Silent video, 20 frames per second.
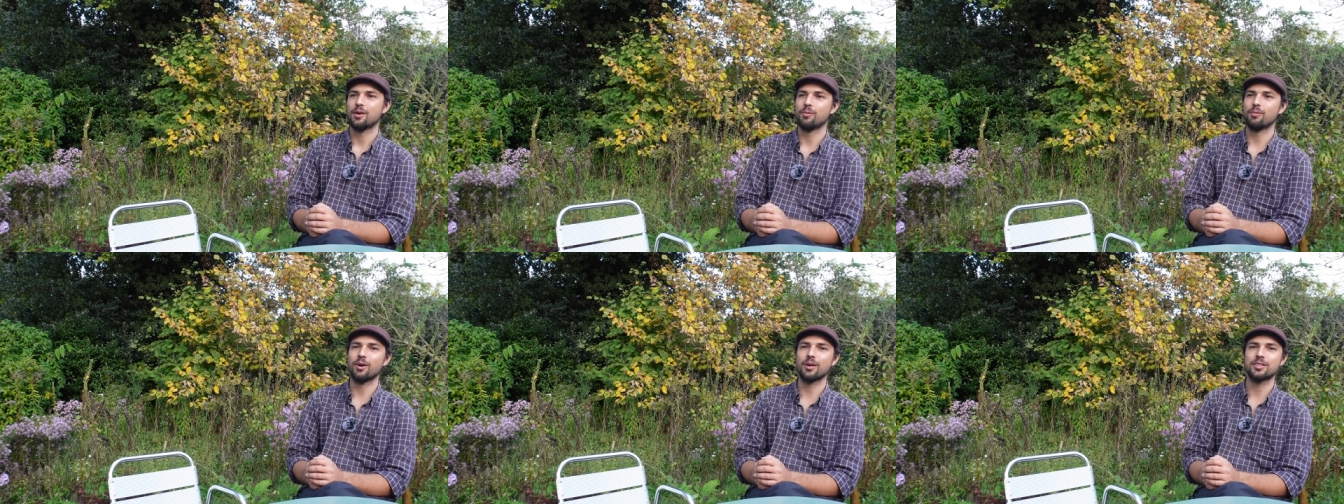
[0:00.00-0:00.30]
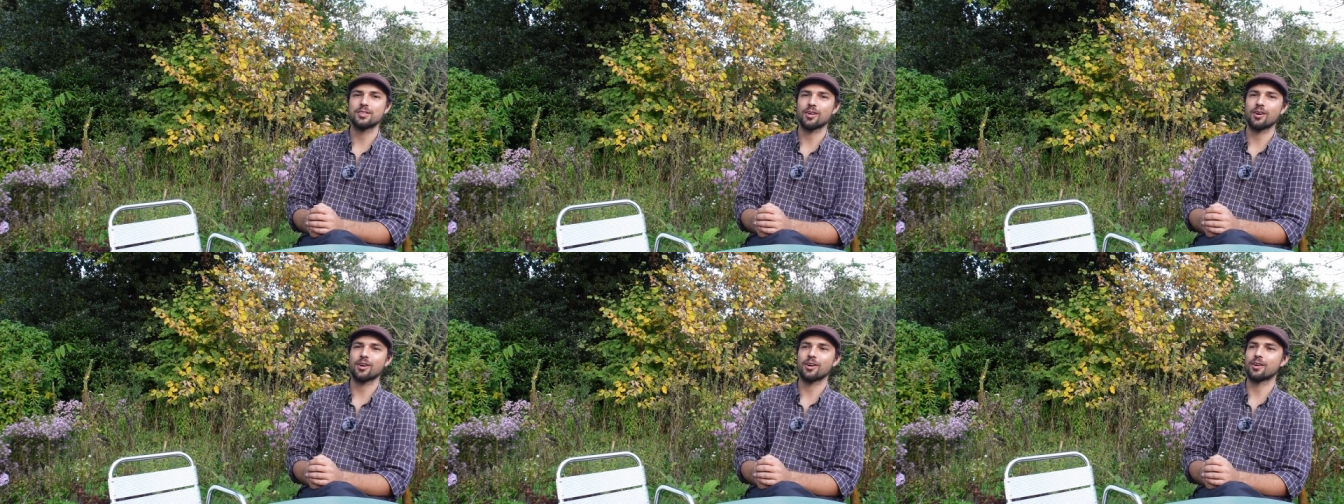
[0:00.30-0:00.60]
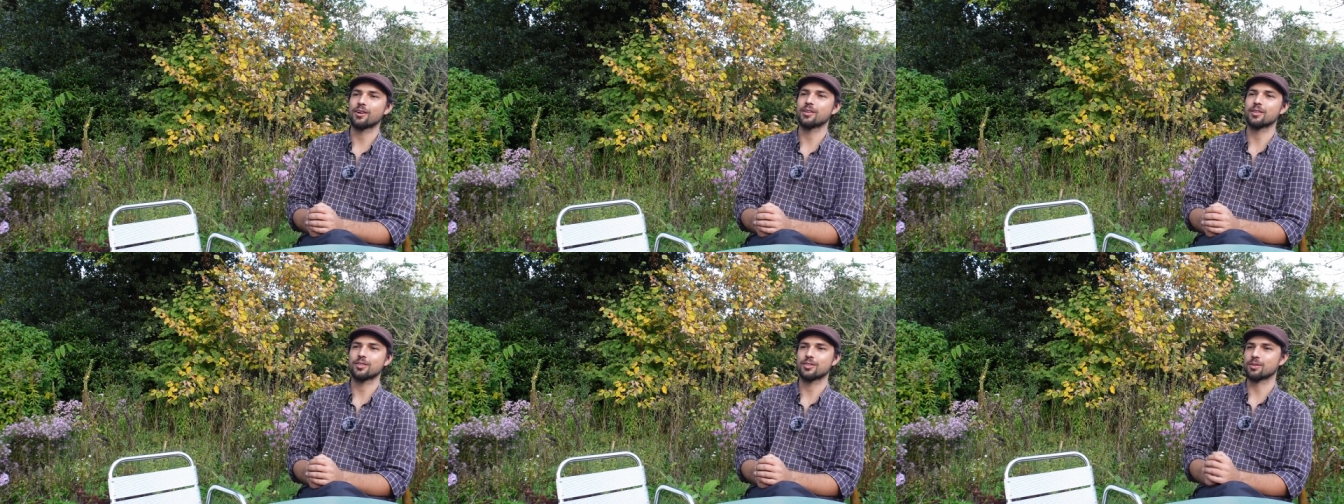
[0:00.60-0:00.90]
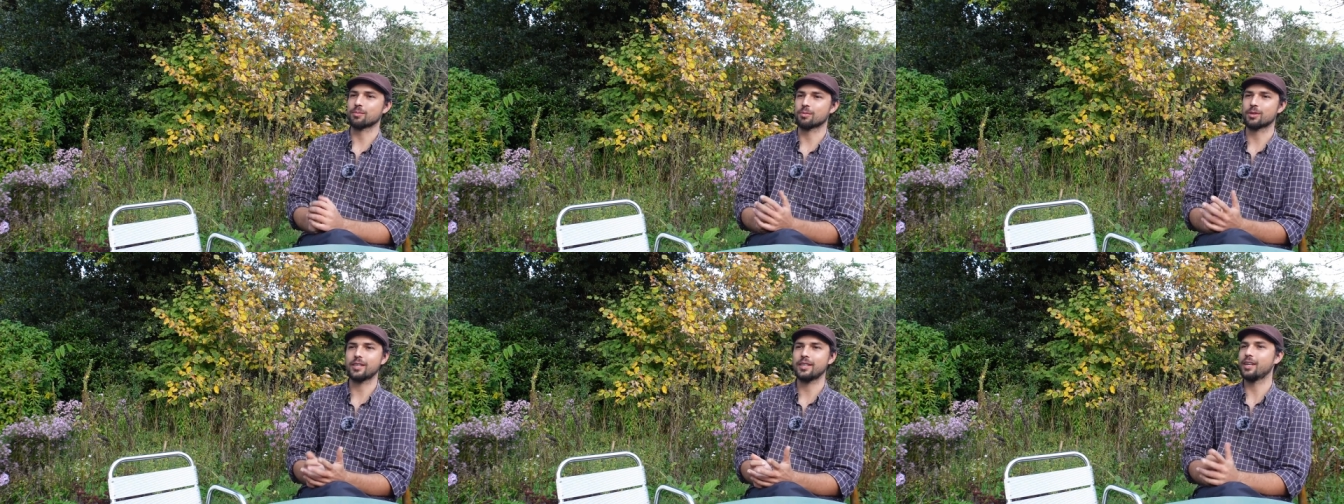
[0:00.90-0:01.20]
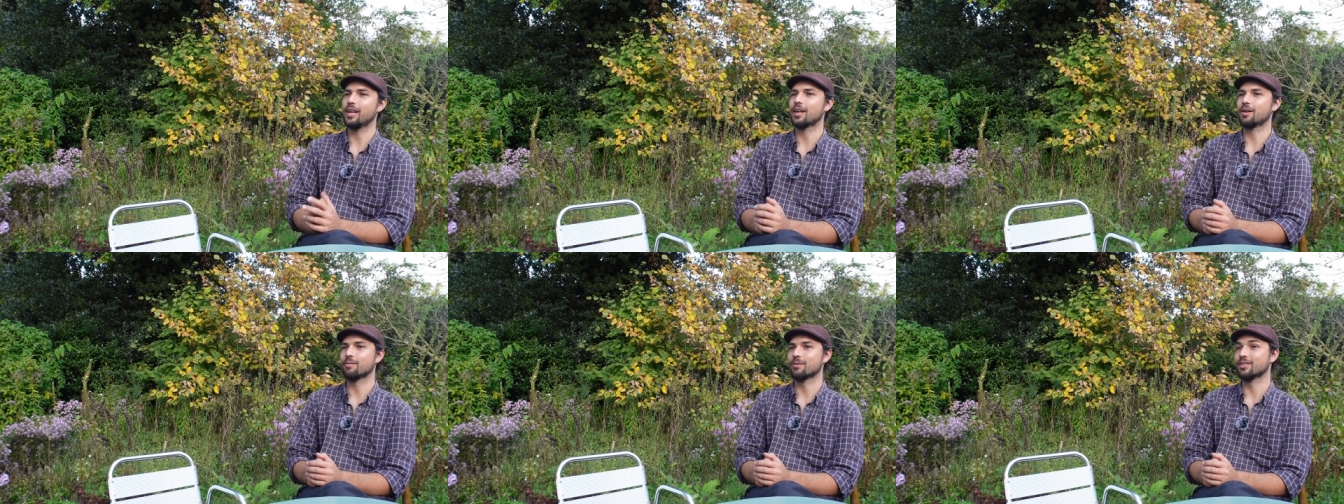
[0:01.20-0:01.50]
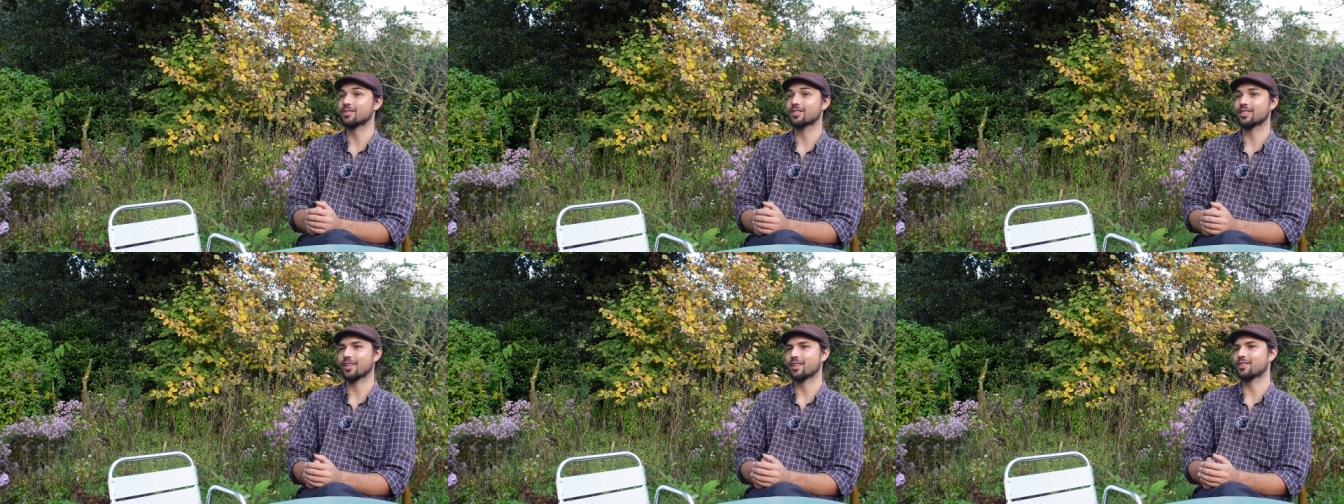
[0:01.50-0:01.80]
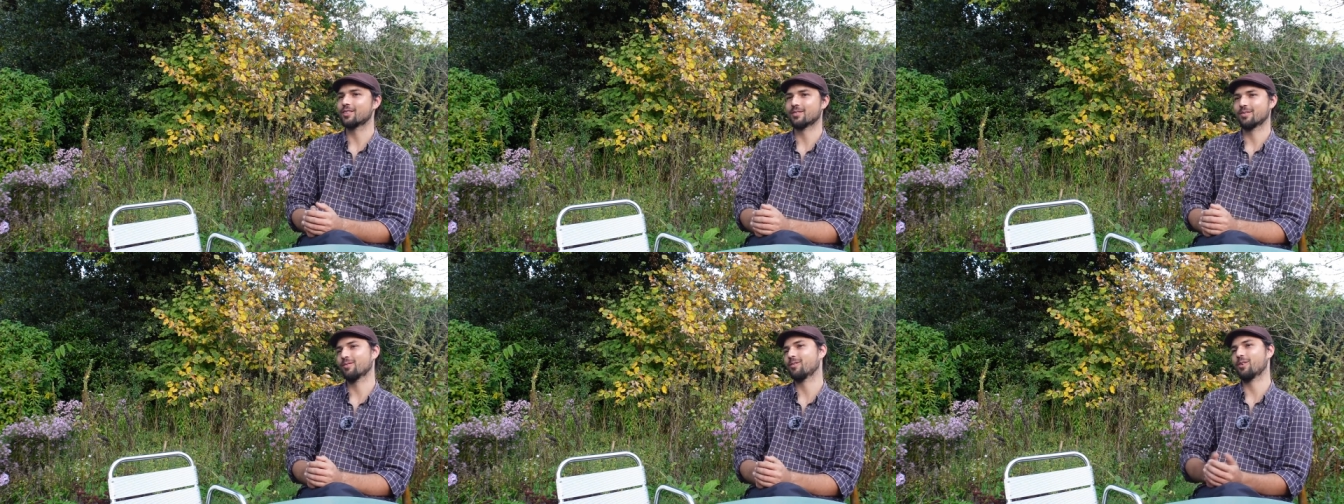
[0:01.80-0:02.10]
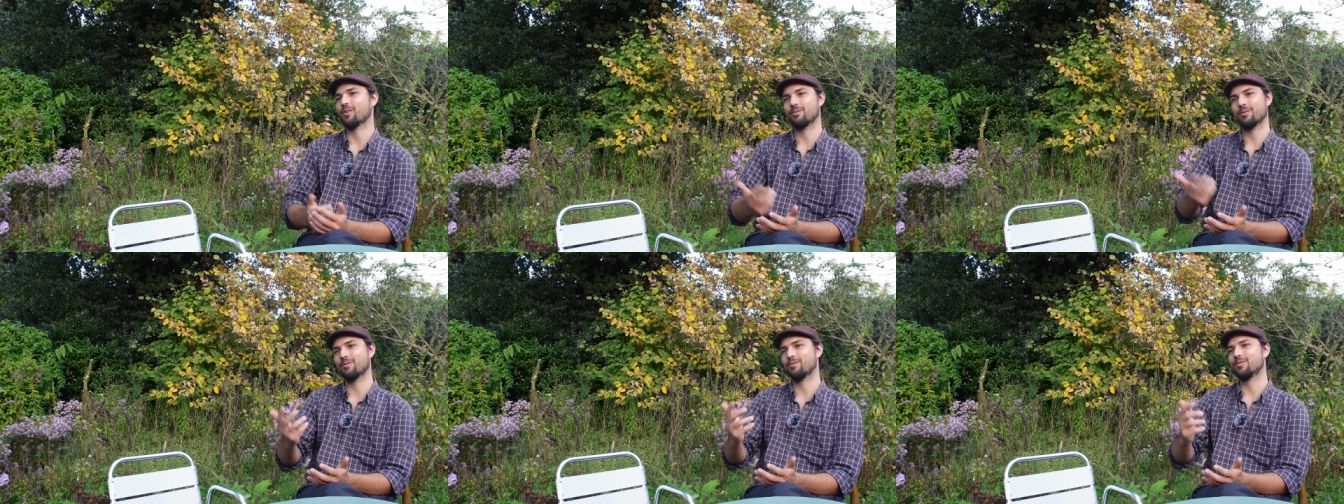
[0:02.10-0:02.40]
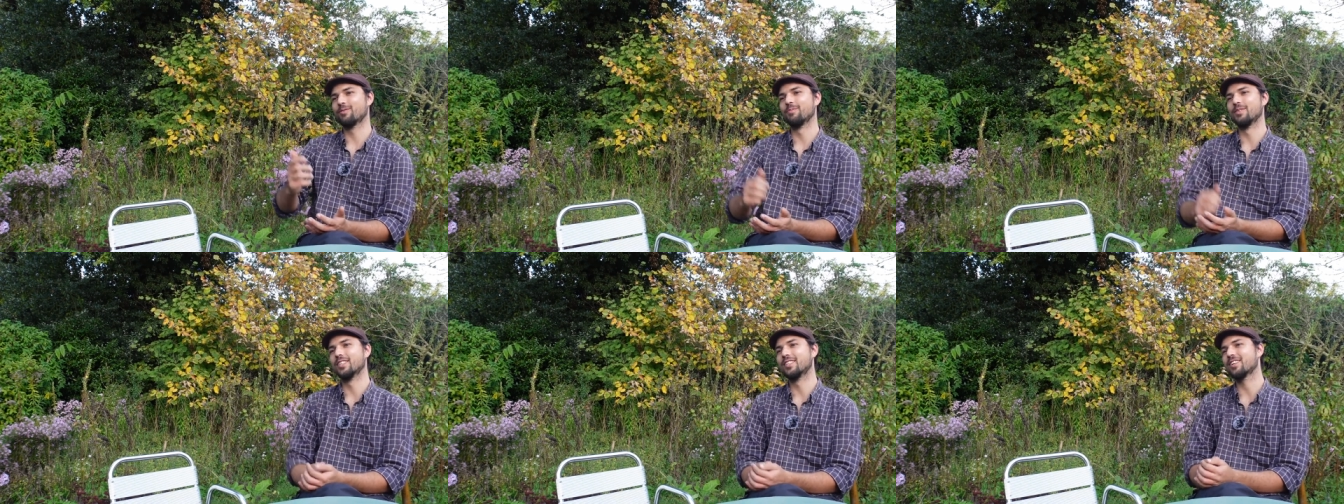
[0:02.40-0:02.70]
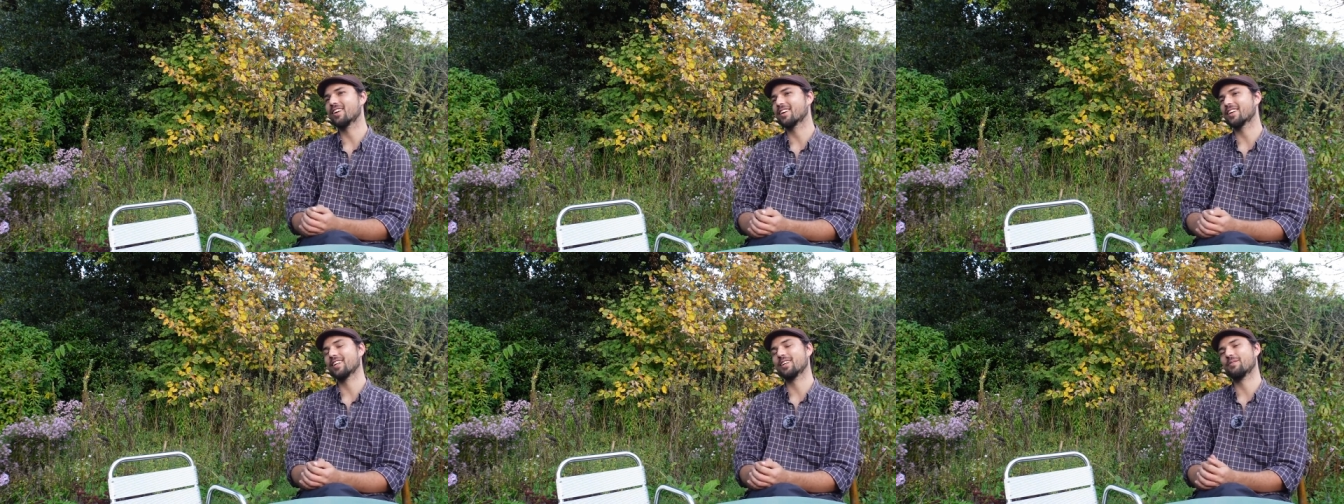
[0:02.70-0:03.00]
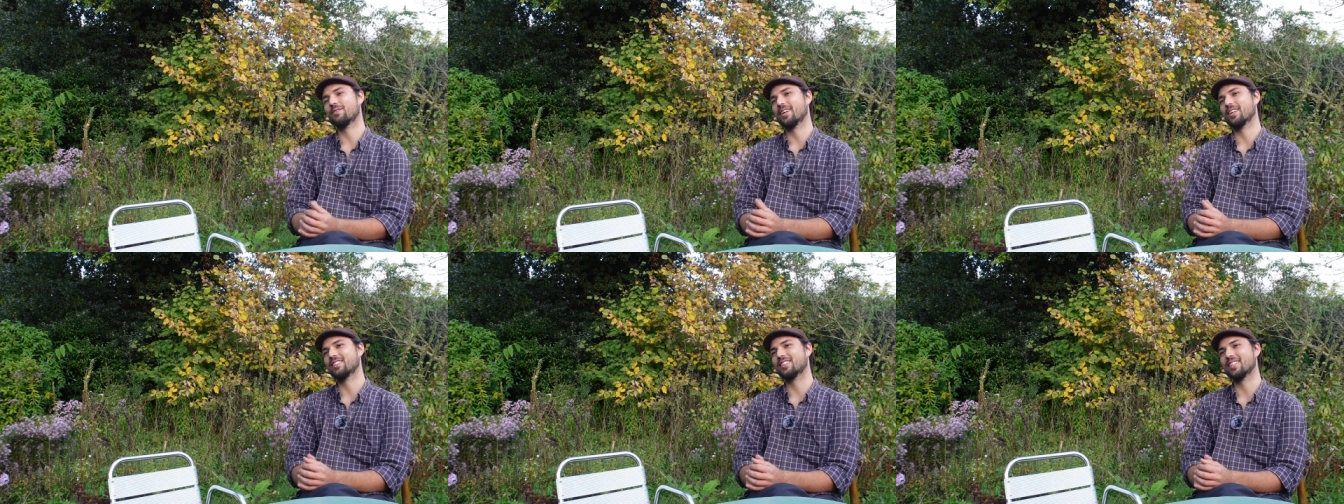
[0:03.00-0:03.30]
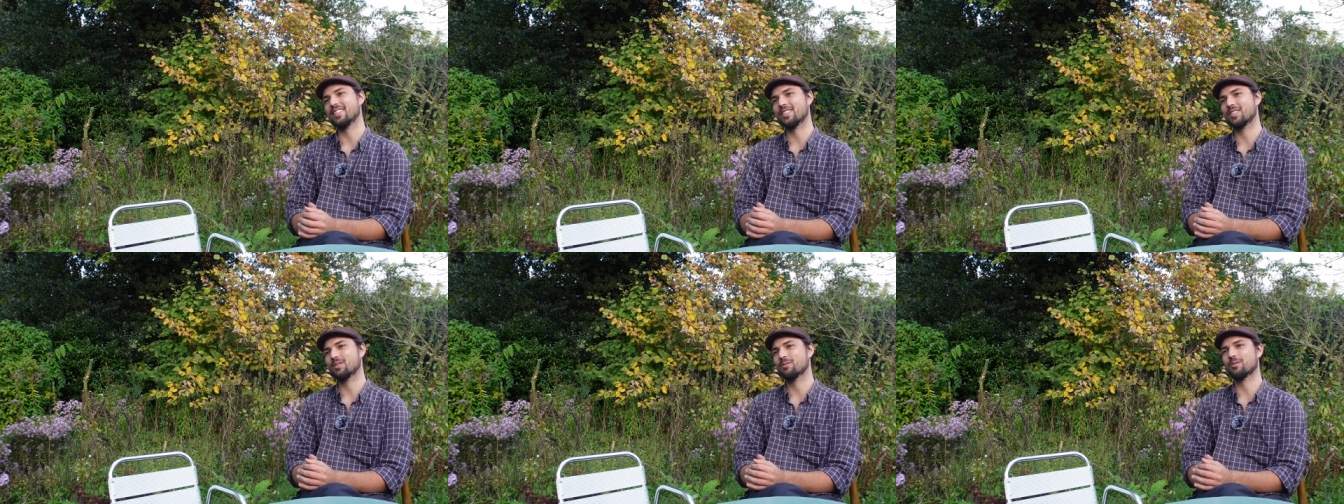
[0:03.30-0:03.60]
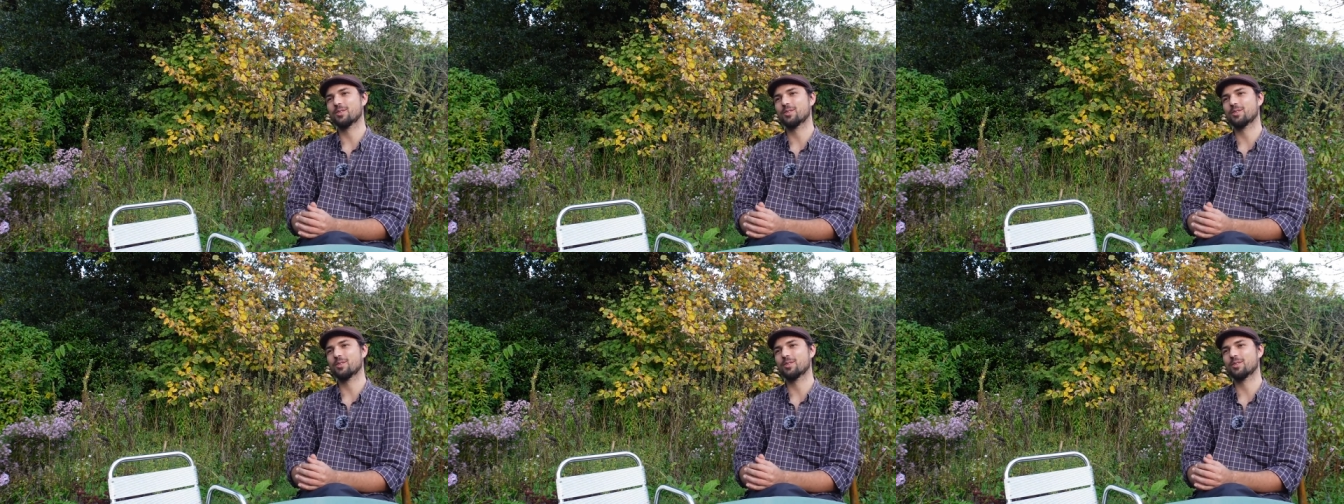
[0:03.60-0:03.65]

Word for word: What are some key elements that oh, we've been talking about this?